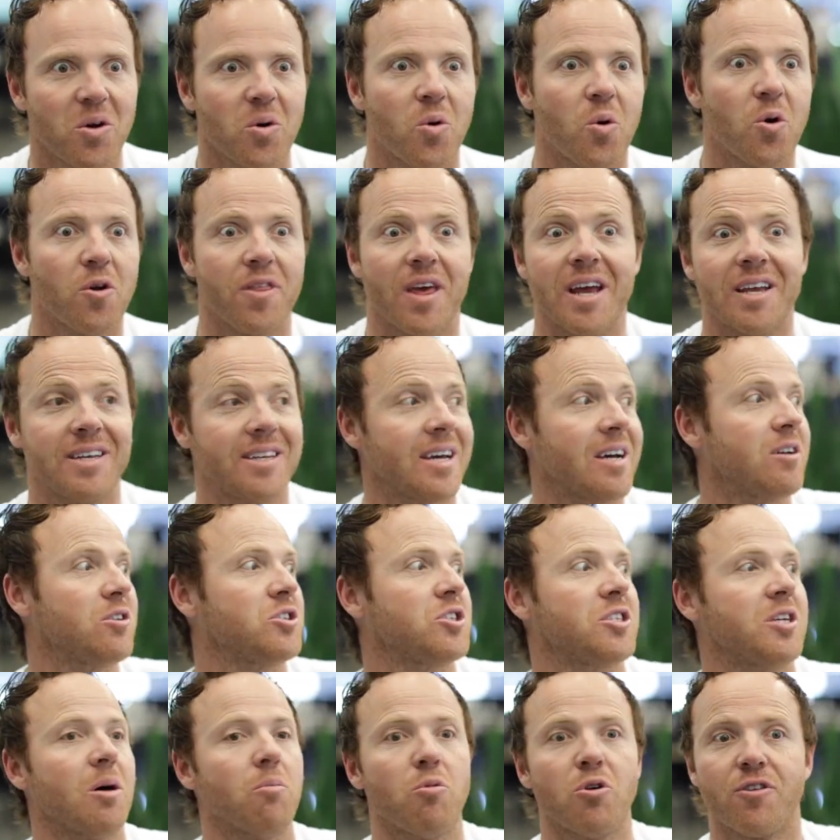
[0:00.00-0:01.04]
or they tell
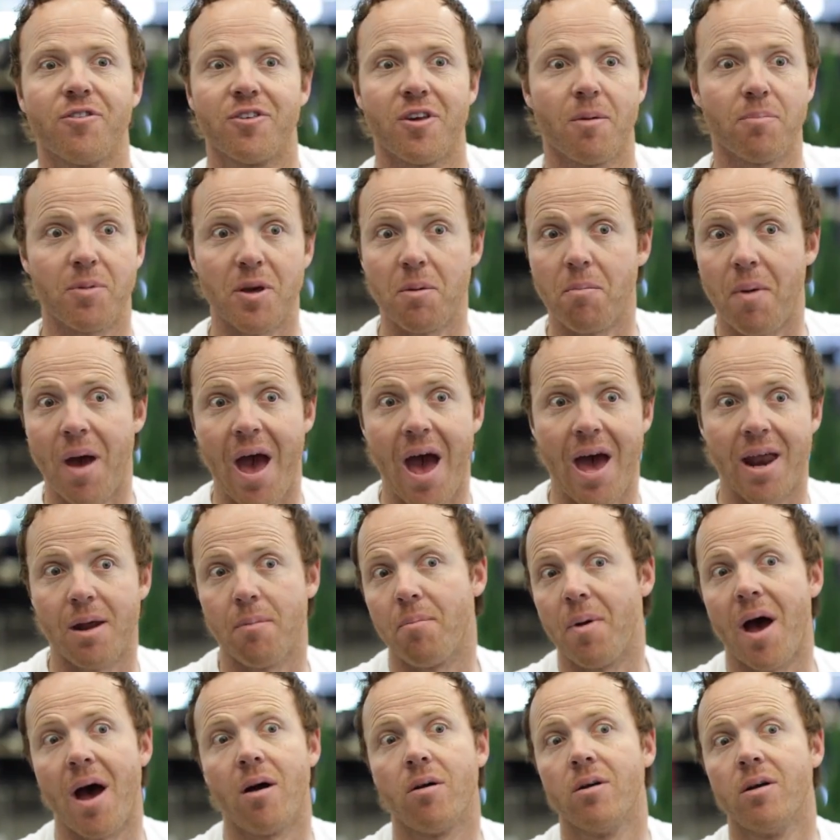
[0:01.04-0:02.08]
someone something bad
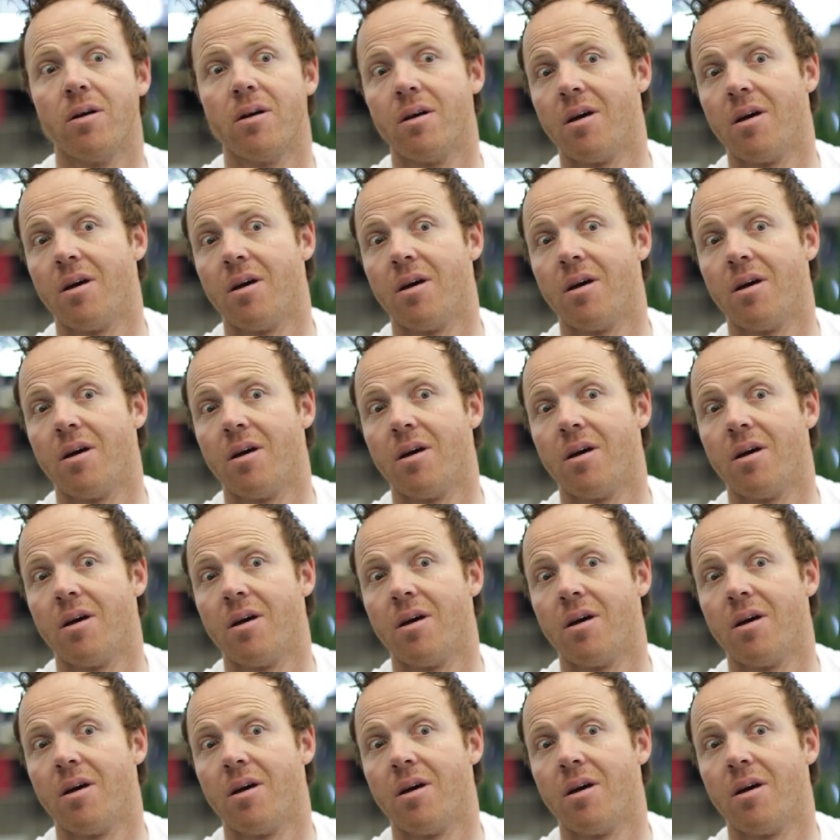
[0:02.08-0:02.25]
about